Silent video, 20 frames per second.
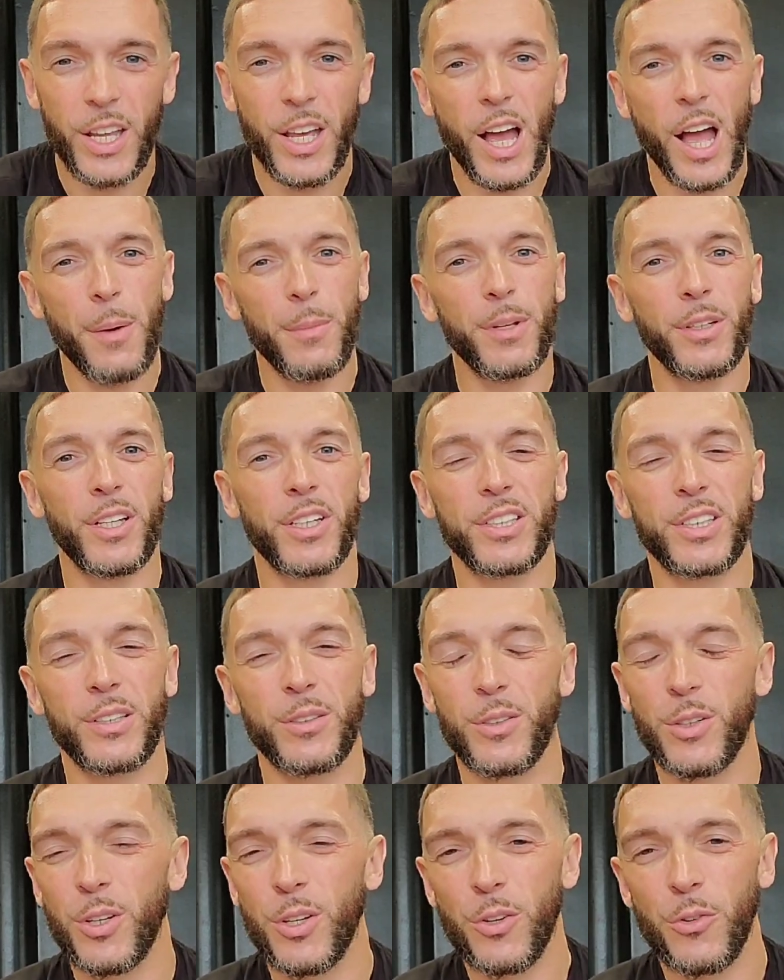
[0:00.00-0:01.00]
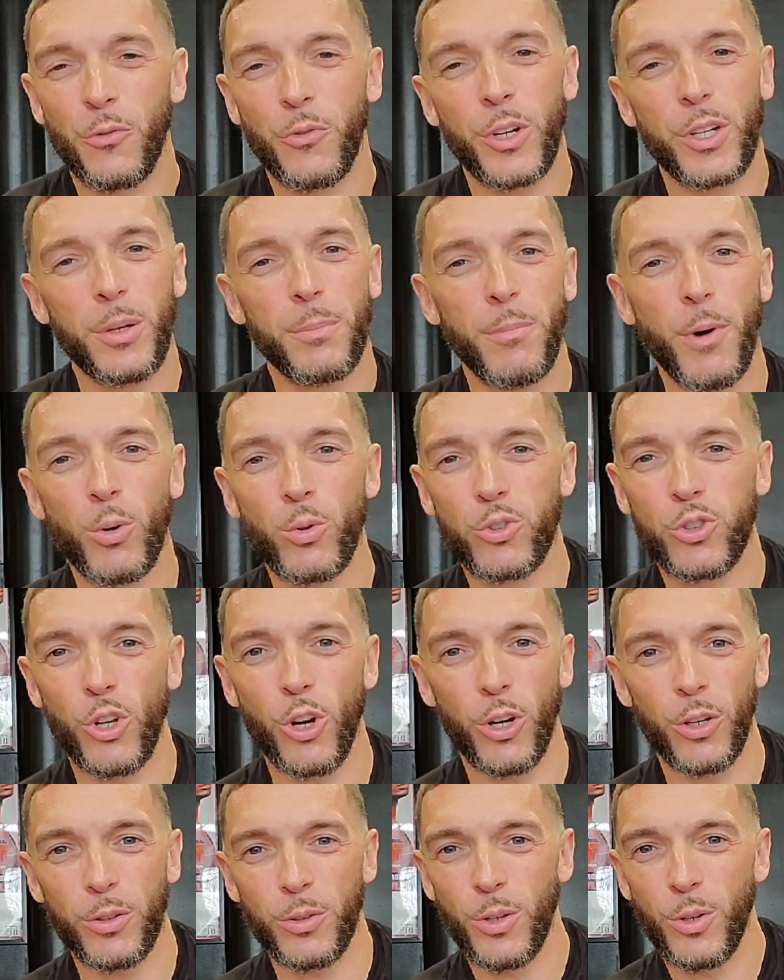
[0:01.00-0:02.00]
I mean, listen, freaking
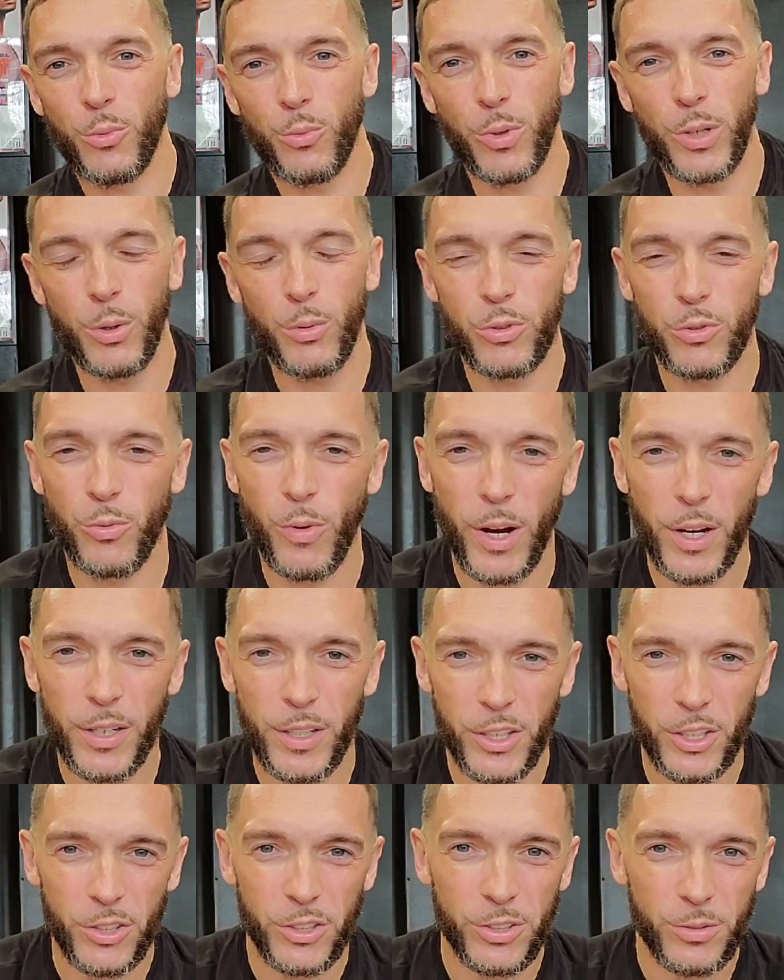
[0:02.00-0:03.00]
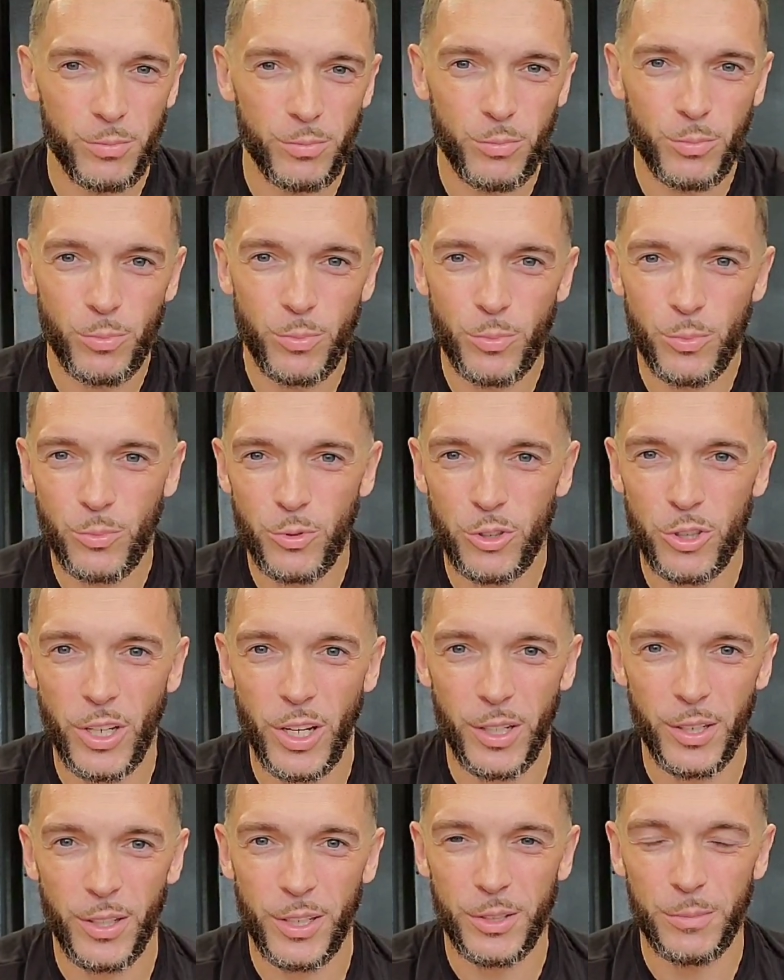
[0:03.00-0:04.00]
Mozart when he was writing his
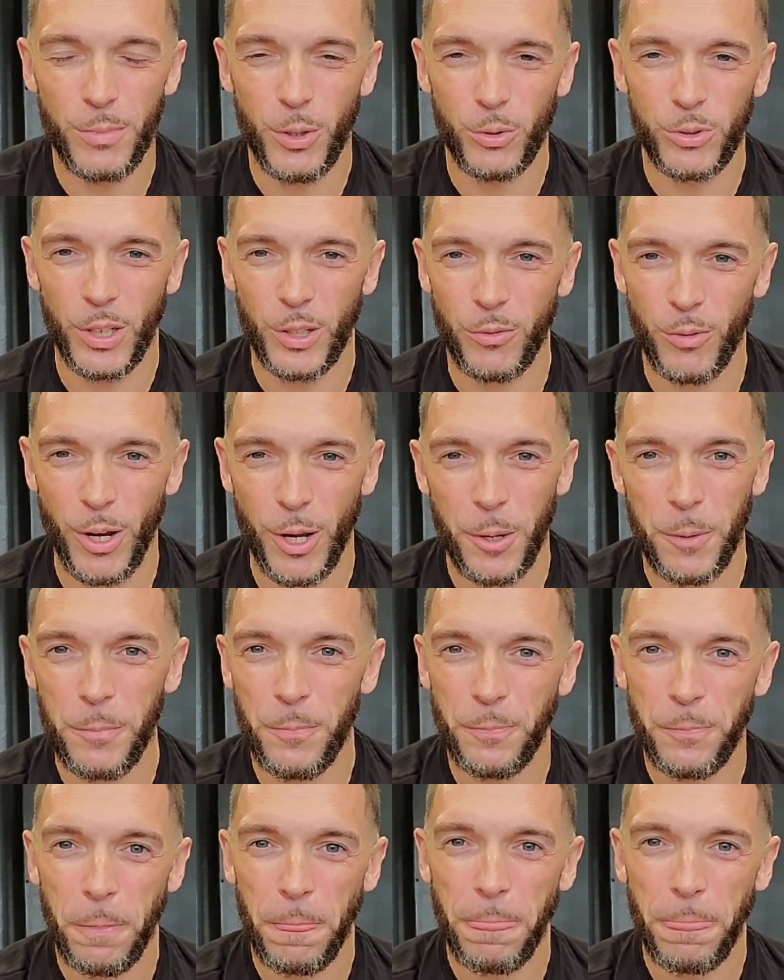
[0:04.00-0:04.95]
shit, his music, right?